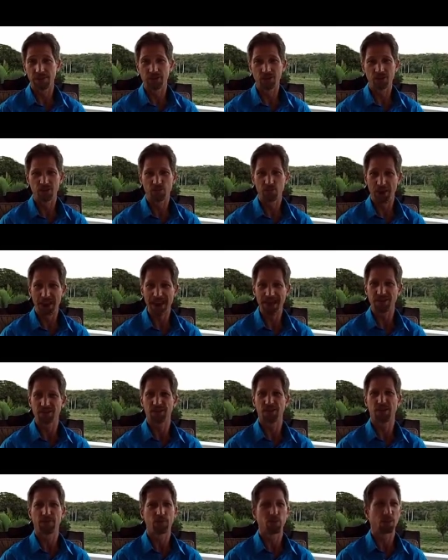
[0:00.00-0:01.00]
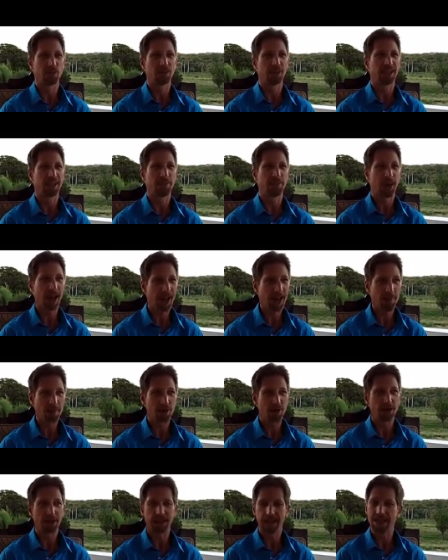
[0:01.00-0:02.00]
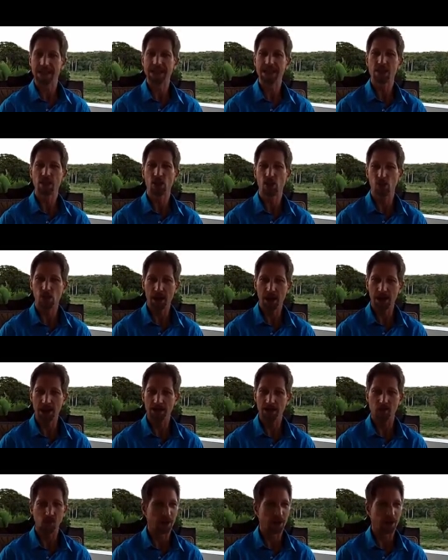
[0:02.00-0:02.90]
Just bad stuff would keep happening, and I didn't know why.